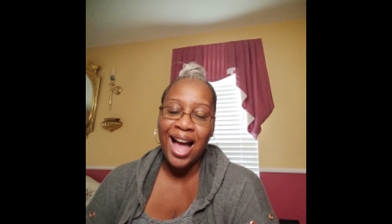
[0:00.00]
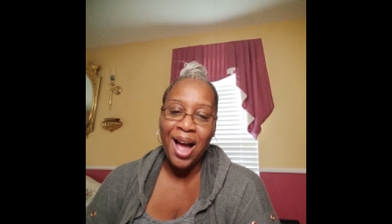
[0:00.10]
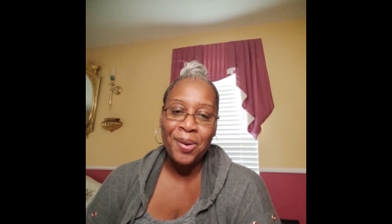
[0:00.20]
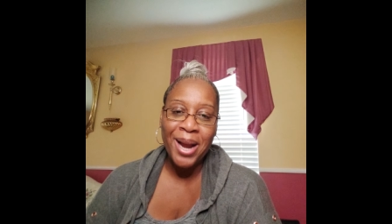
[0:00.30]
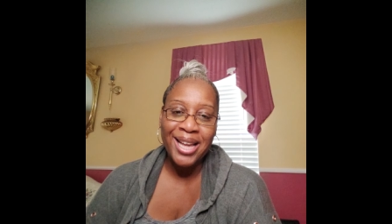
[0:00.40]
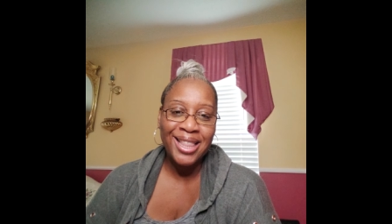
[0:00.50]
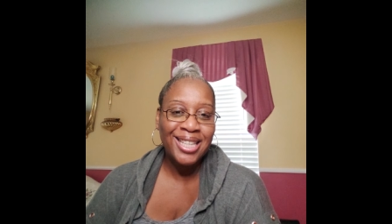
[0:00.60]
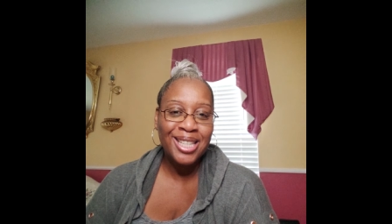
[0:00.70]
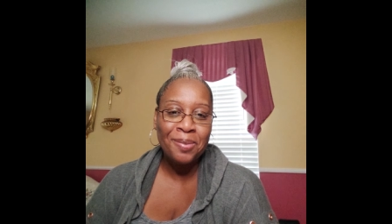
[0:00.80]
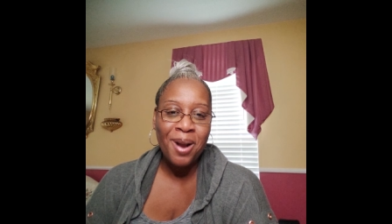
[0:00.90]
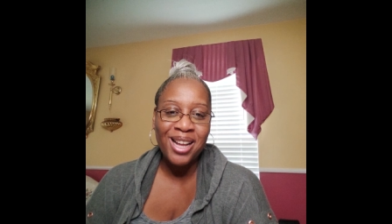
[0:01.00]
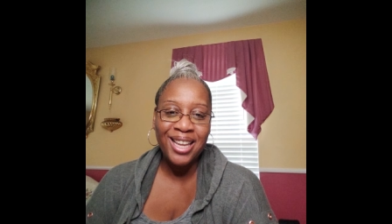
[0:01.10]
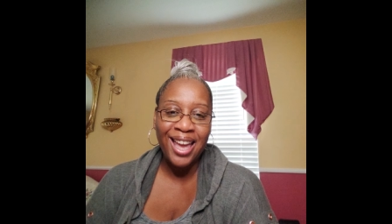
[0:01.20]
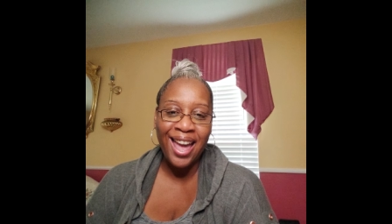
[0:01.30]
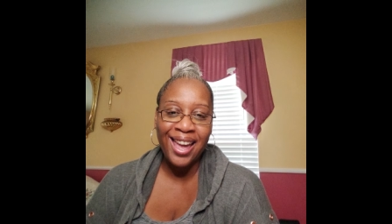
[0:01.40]
All right, this is
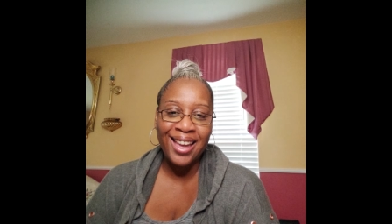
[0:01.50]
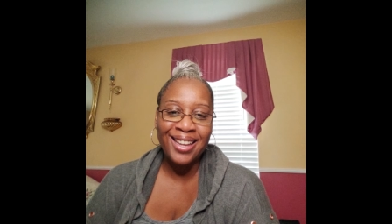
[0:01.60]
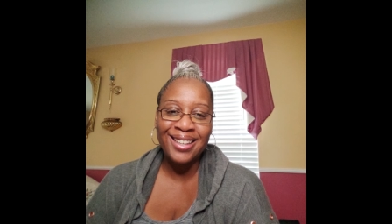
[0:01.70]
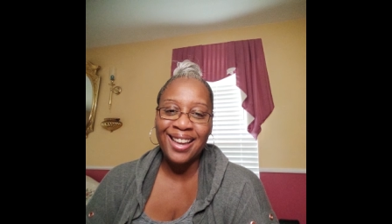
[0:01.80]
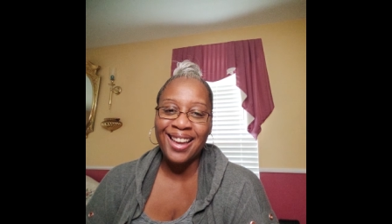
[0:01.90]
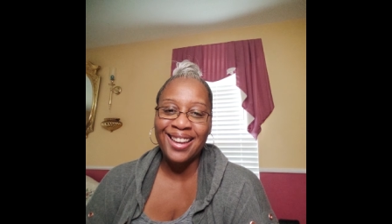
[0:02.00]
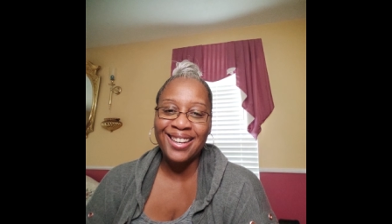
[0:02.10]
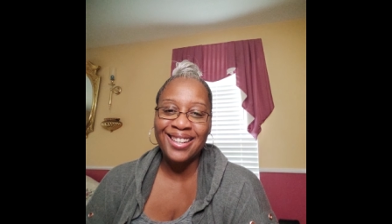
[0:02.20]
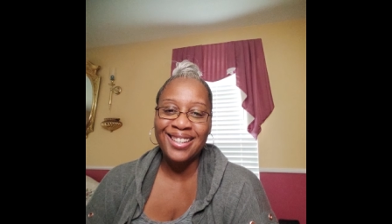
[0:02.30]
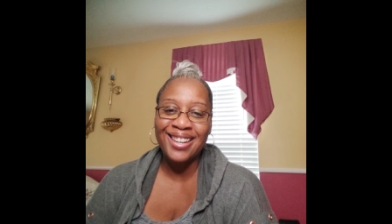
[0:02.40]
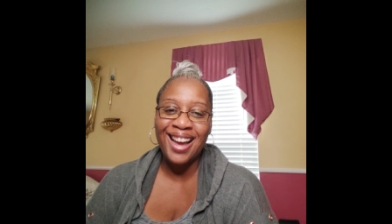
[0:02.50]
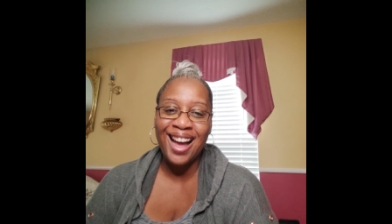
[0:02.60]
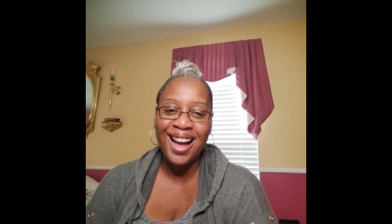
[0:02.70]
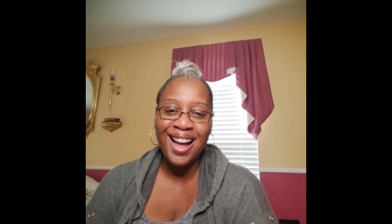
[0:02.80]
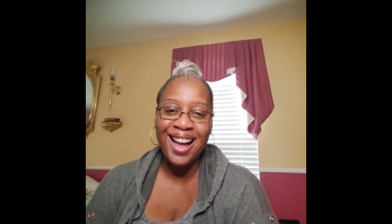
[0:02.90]
Marley K, and
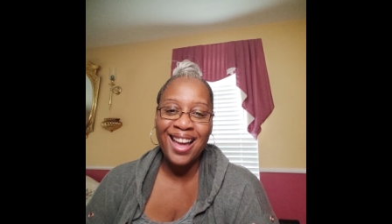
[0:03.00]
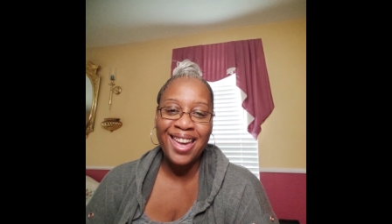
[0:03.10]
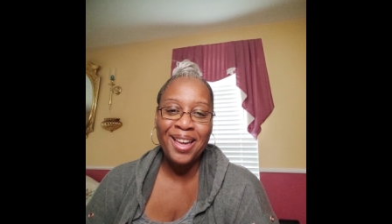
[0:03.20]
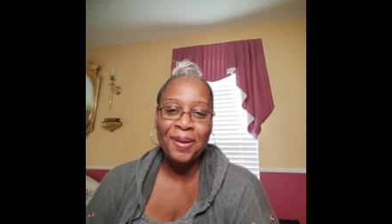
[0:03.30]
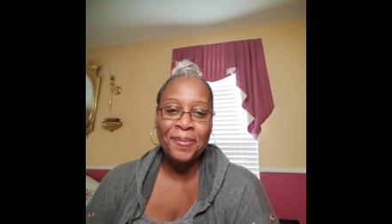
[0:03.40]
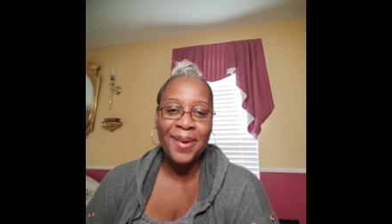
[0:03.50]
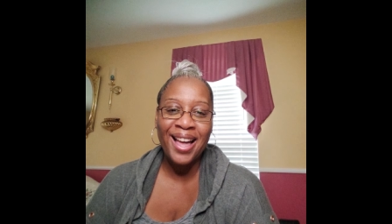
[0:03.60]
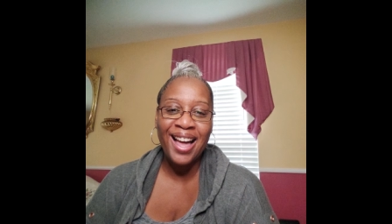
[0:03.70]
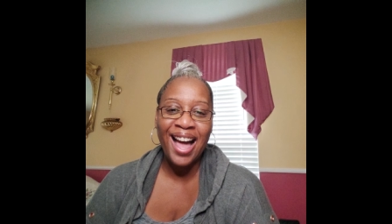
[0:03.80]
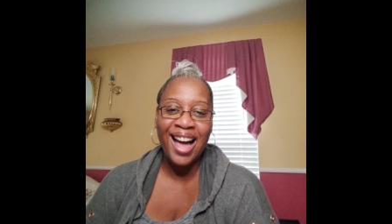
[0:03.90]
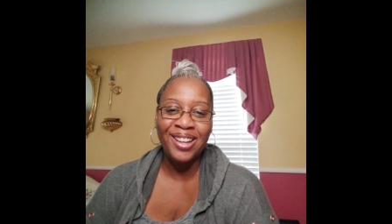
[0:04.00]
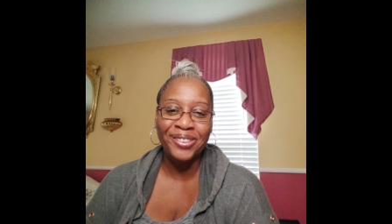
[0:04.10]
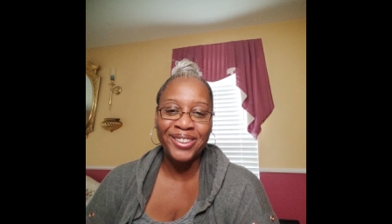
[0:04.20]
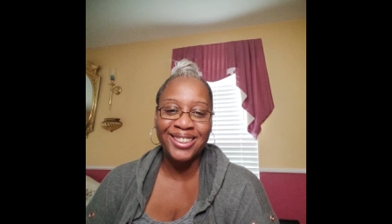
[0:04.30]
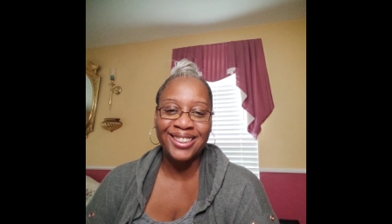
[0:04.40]
I am out.